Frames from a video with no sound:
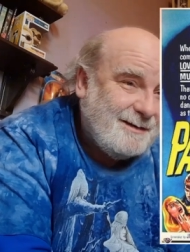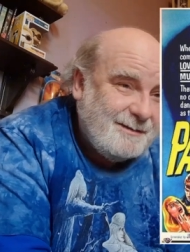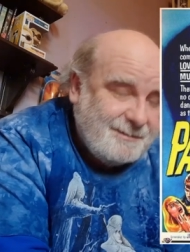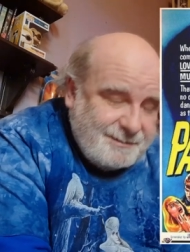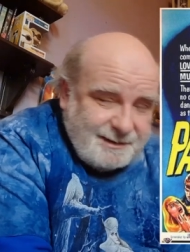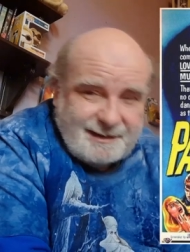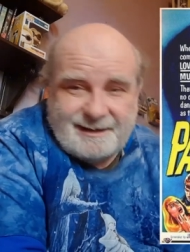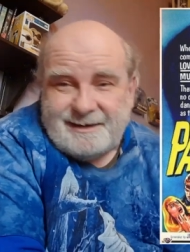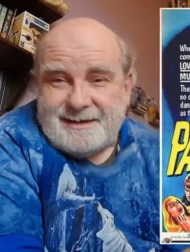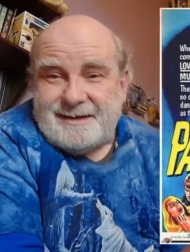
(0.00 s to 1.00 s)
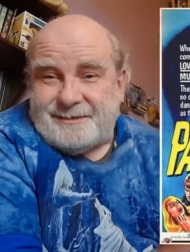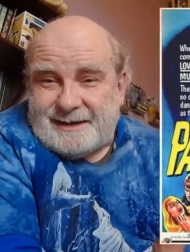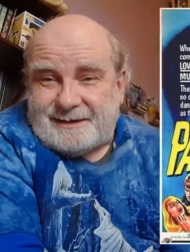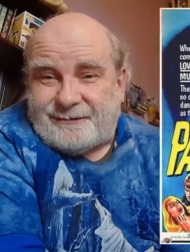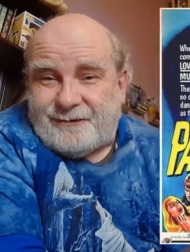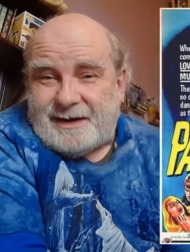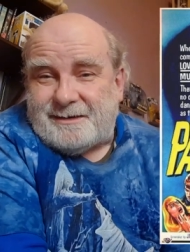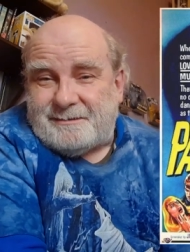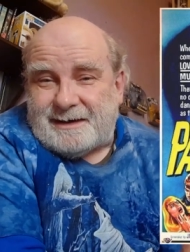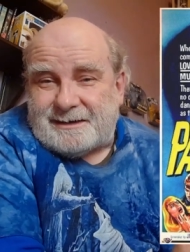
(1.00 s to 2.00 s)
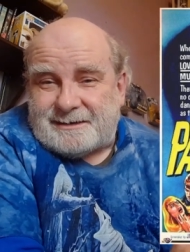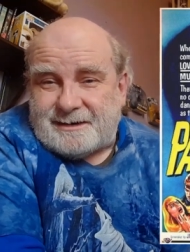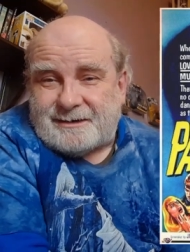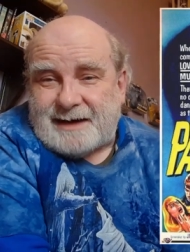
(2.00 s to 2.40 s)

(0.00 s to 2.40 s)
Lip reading: oh dear, this film is just